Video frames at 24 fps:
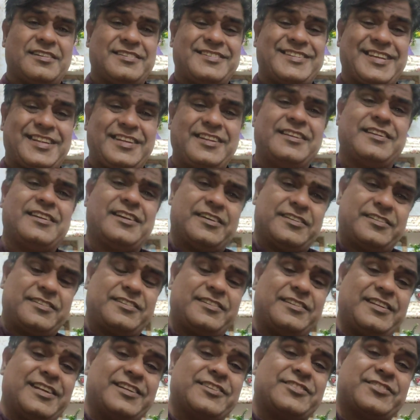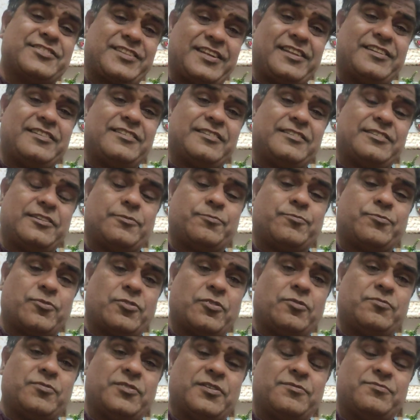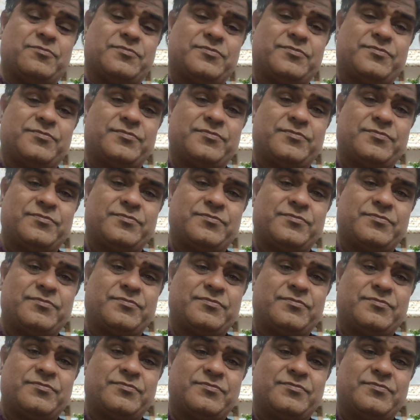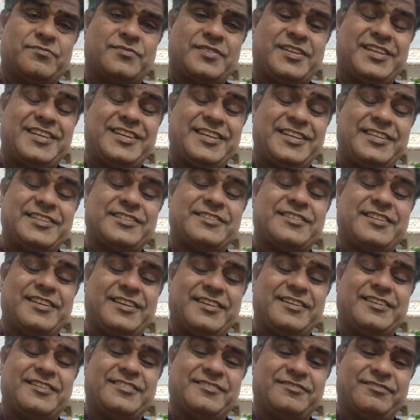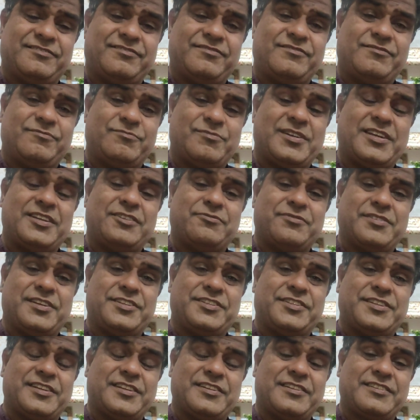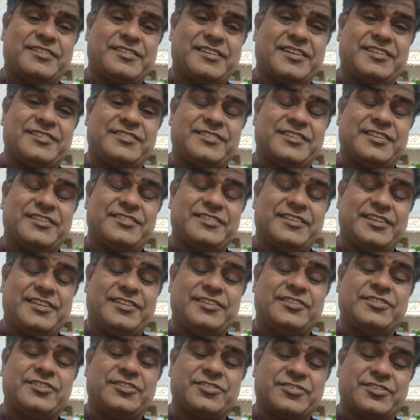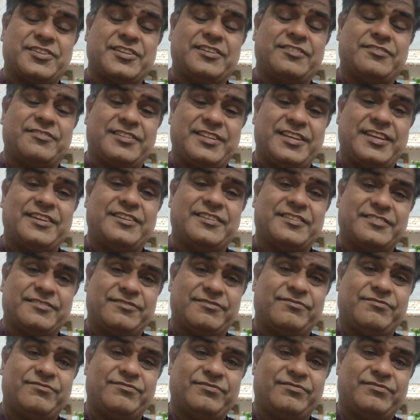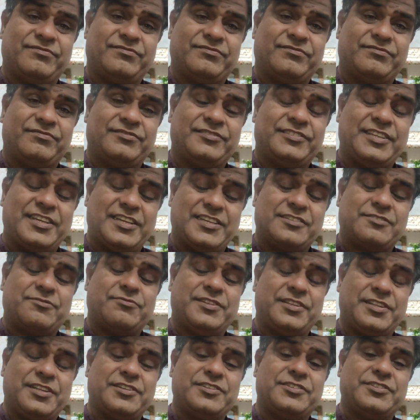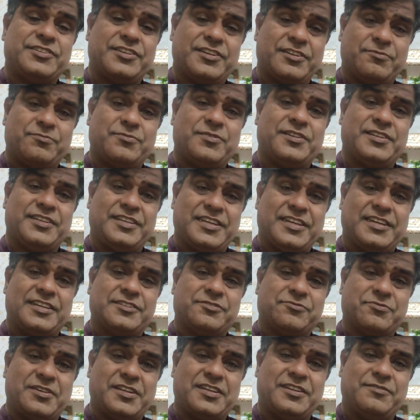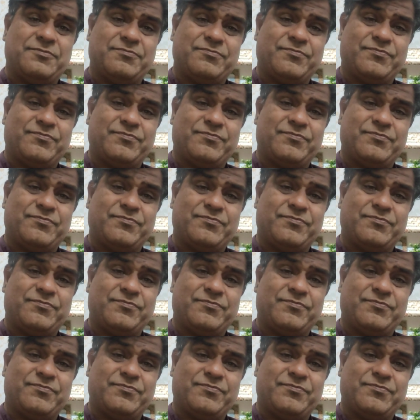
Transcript: telling us that still the problem is there. Migration crisis is still there. Yes, within Germany as well.